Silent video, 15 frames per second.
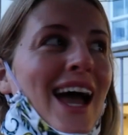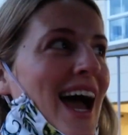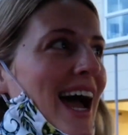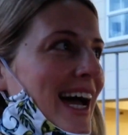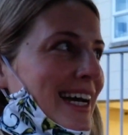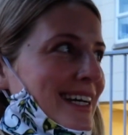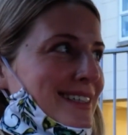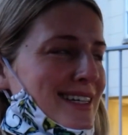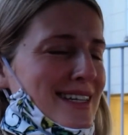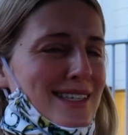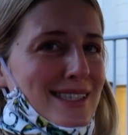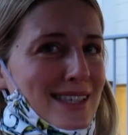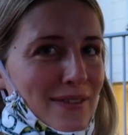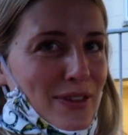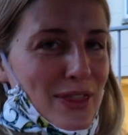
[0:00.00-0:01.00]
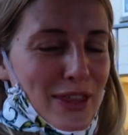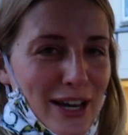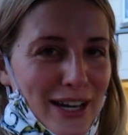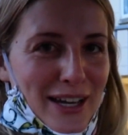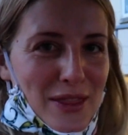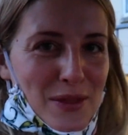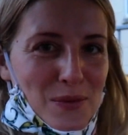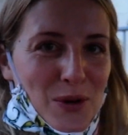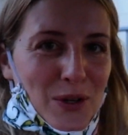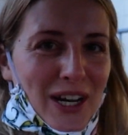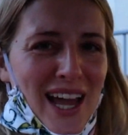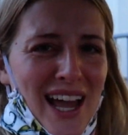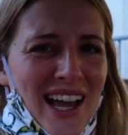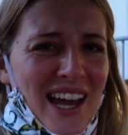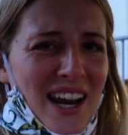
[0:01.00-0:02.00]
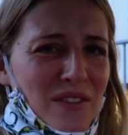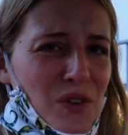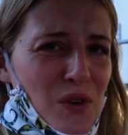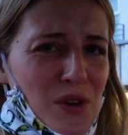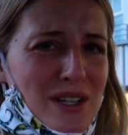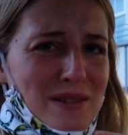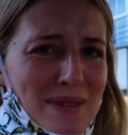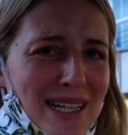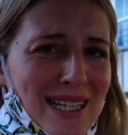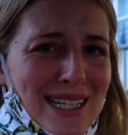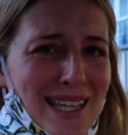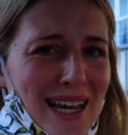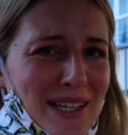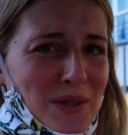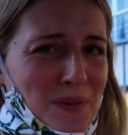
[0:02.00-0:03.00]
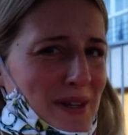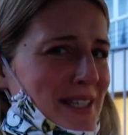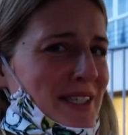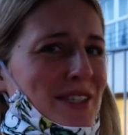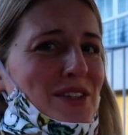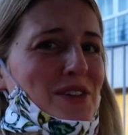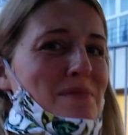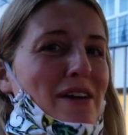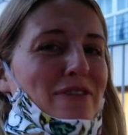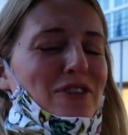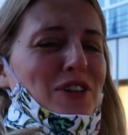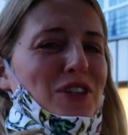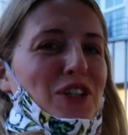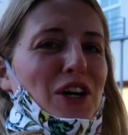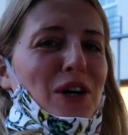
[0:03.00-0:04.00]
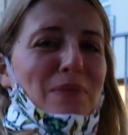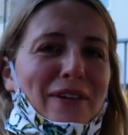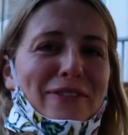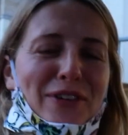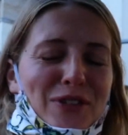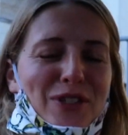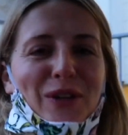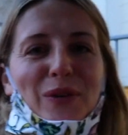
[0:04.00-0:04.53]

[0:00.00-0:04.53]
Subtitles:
and it's 7:30 in the morning, and I've already been to Sainsbury's to do my food shop. I feel so